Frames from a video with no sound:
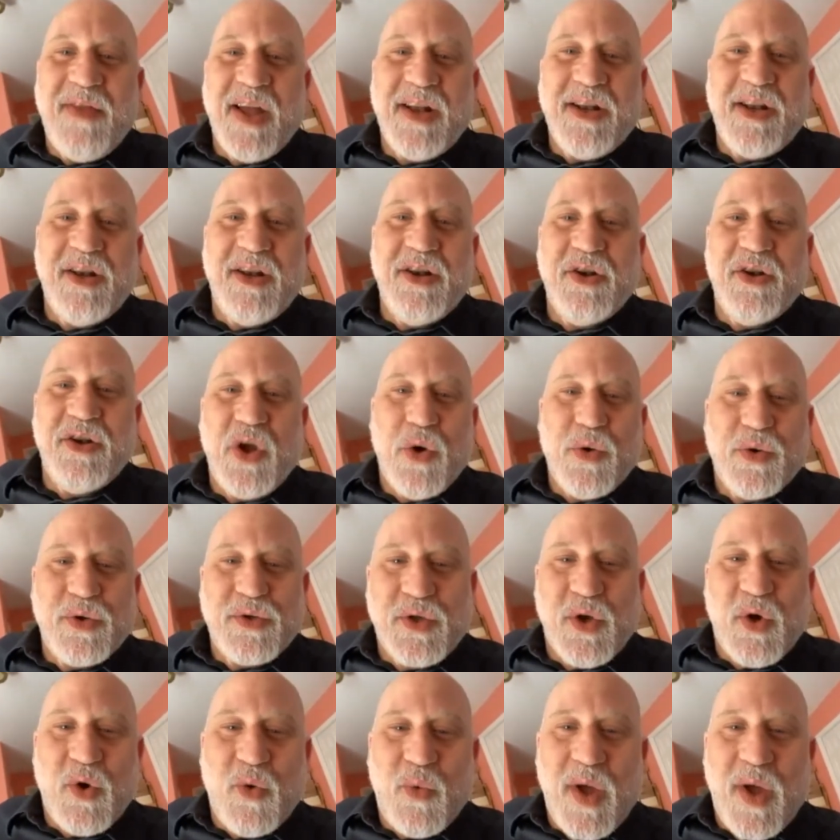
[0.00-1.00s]
That didn't go
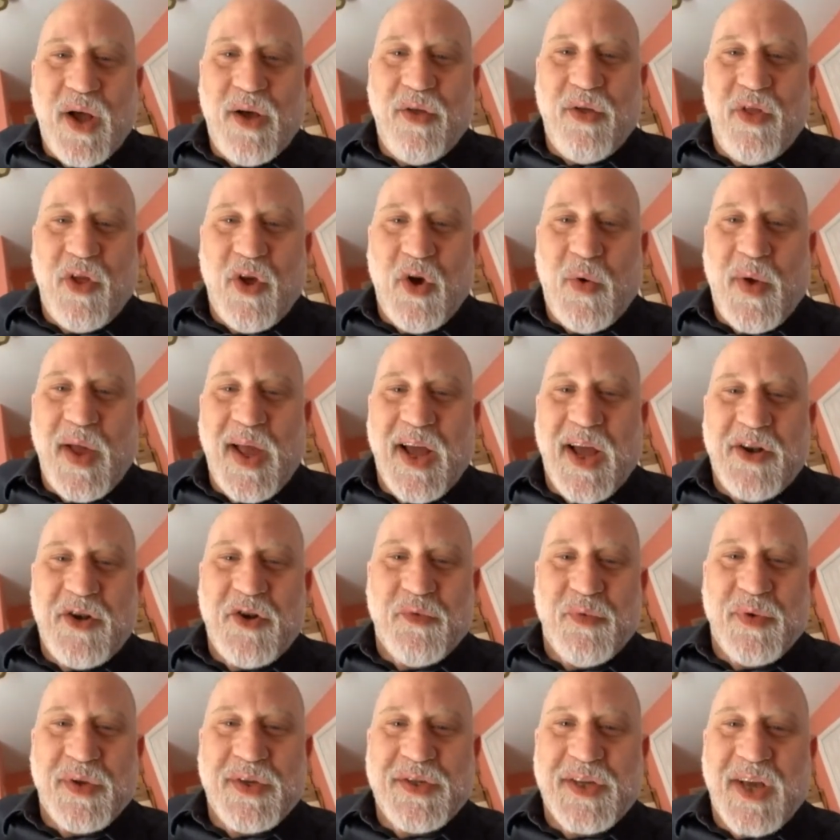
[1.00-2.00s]
so well, though. I had to
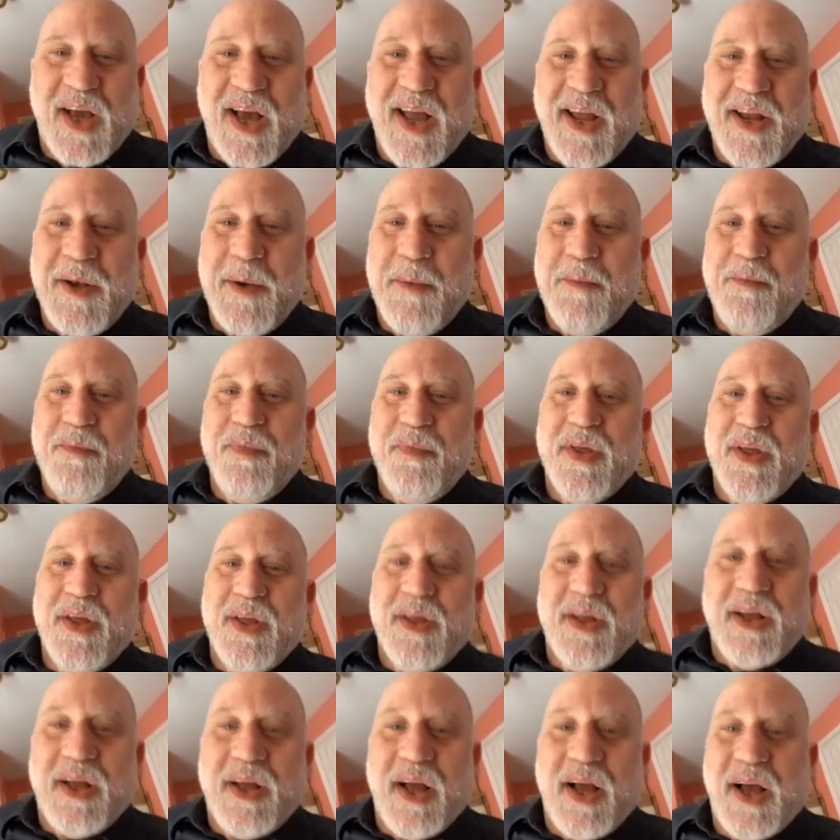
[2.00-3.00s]
resign
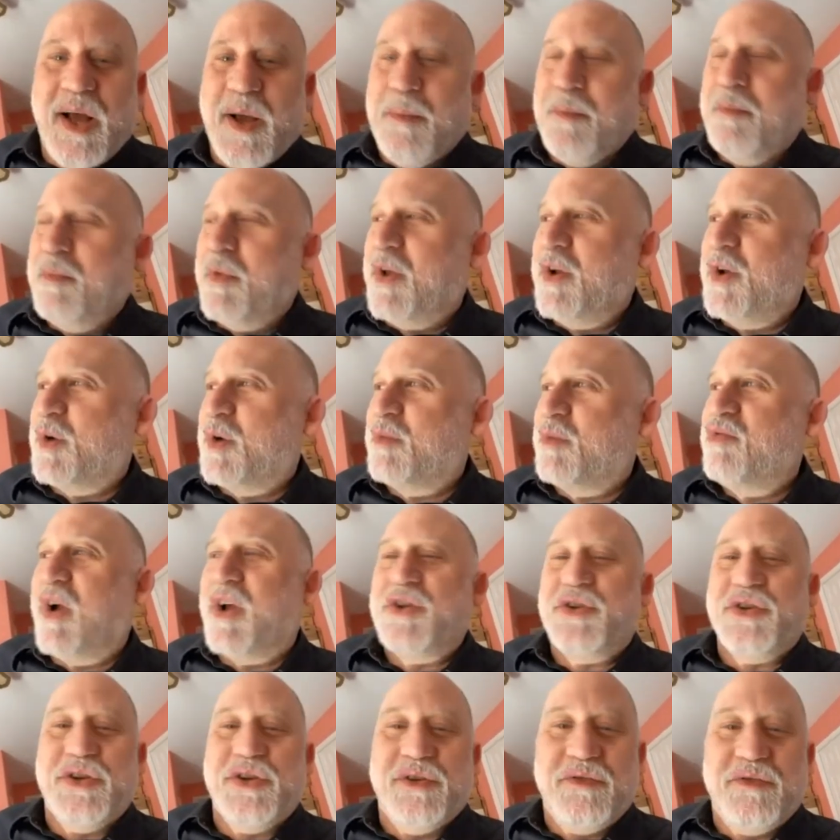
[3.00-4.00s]
under
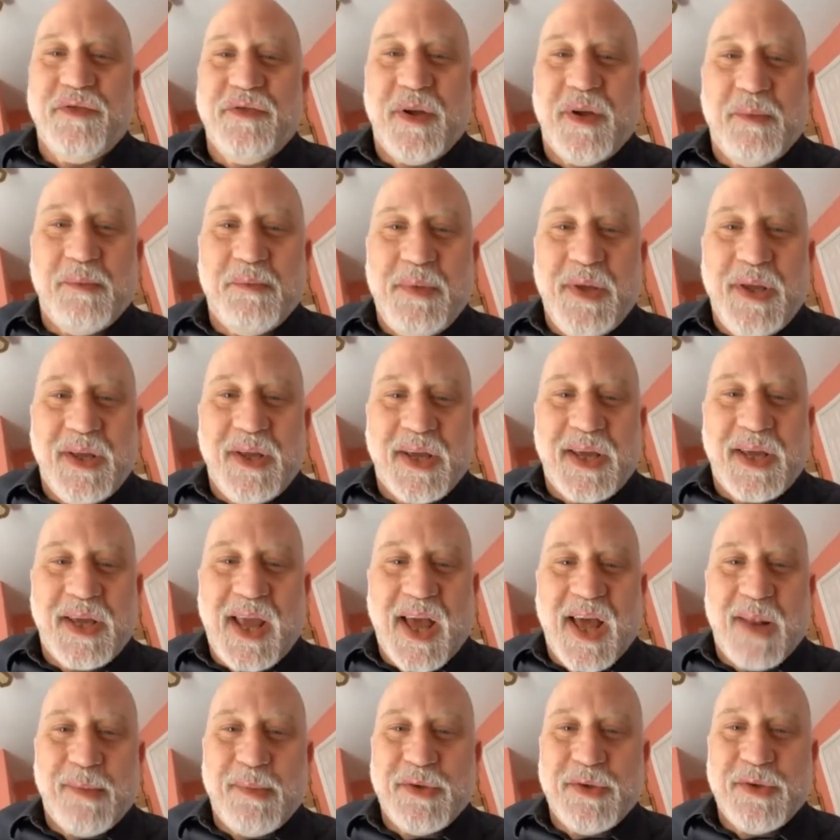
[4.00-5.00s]
pressure from being a
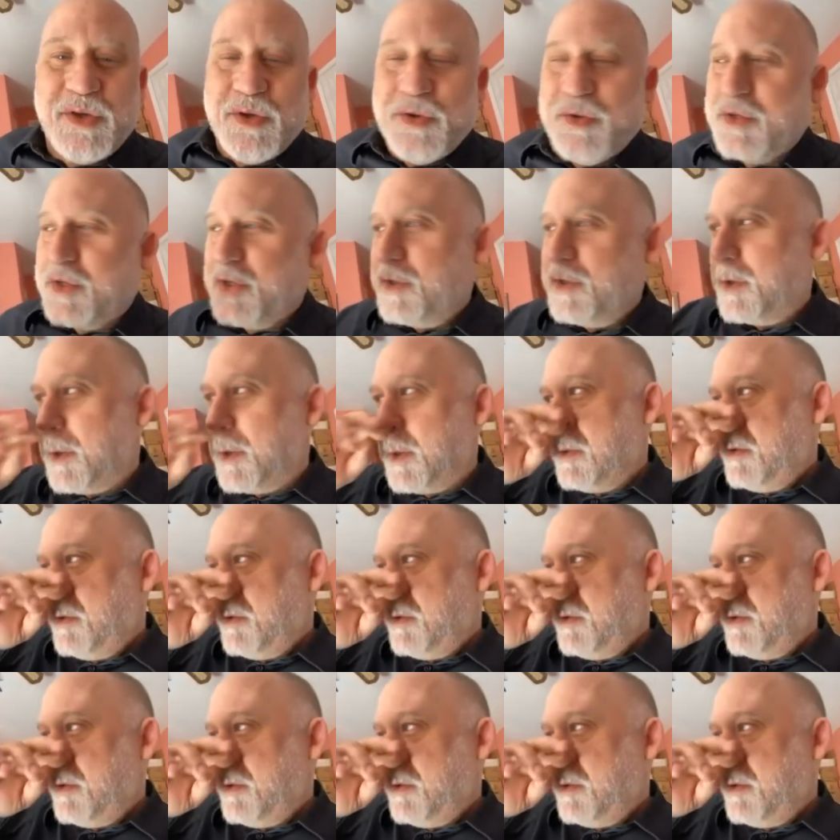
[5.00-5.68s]
cannabis user and